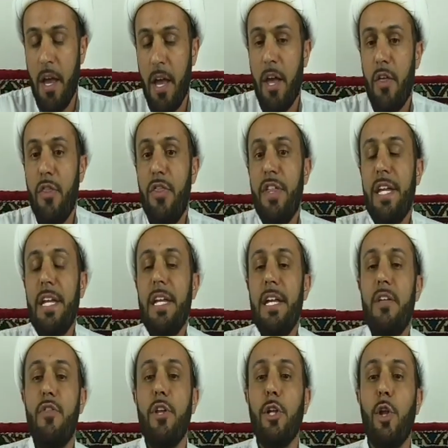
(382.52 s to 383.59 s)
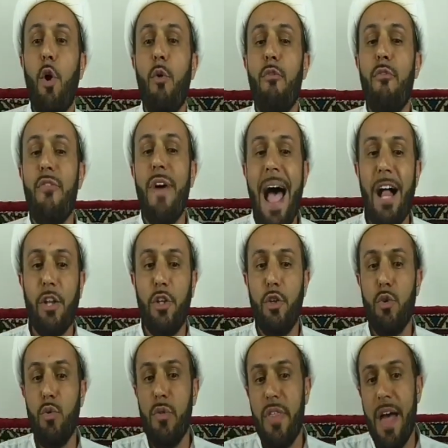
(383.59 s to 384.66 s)
the low
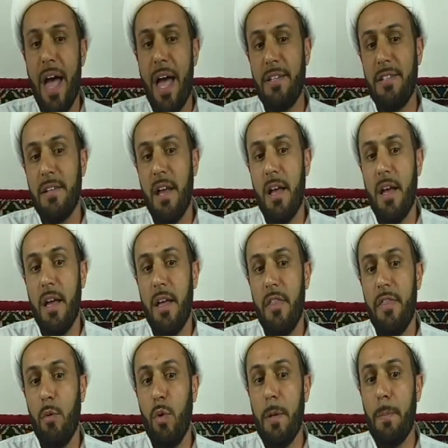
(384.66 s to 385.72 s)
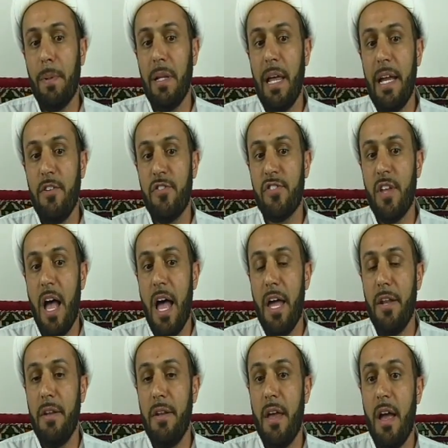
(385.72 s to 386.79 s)
value that we place
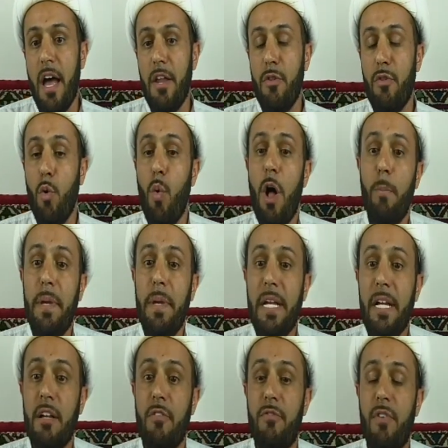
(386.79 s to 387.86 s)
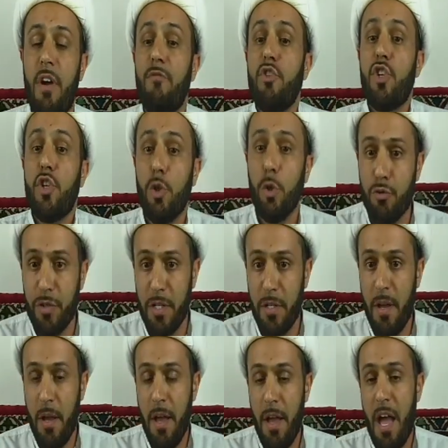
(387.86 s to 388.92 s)
on the well-being of children.
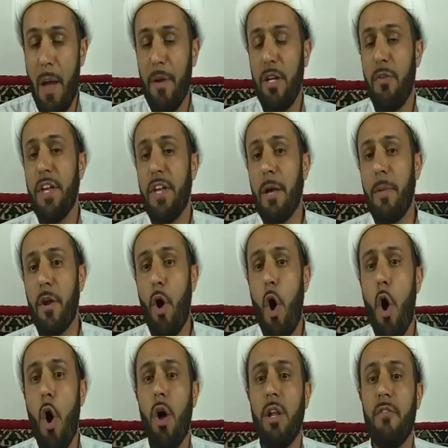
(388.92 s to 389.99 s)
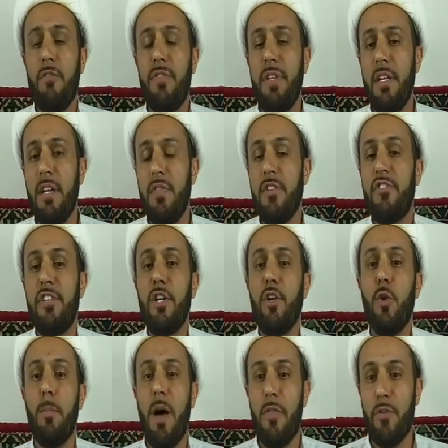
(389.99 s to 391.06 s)
I mean, you think about all of the single
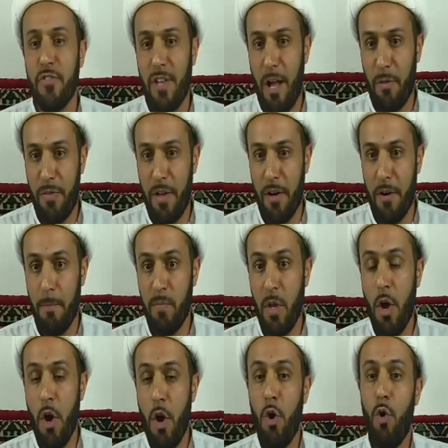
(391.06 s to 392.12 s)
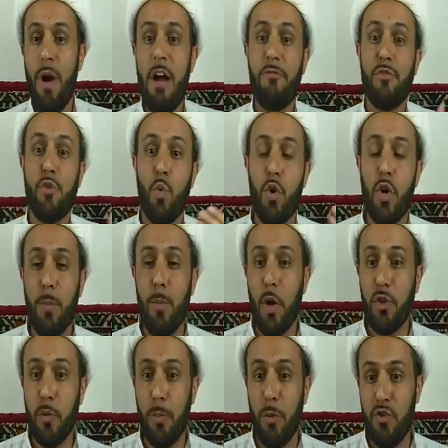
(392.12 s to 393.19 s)
mothers out there who have to work
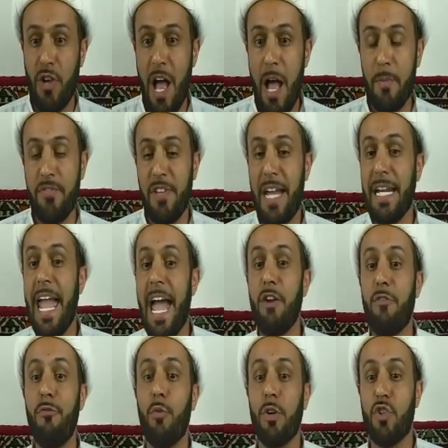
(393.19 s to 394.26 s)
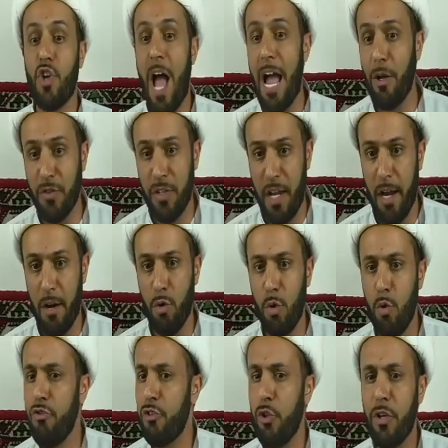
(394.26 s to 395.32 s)
multiple jobs and can't afford childcare.
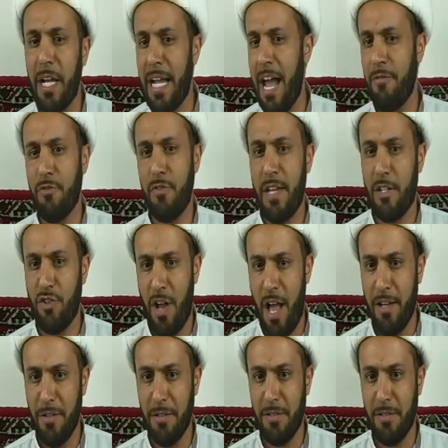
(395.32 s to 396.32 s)
Who's looking after that child?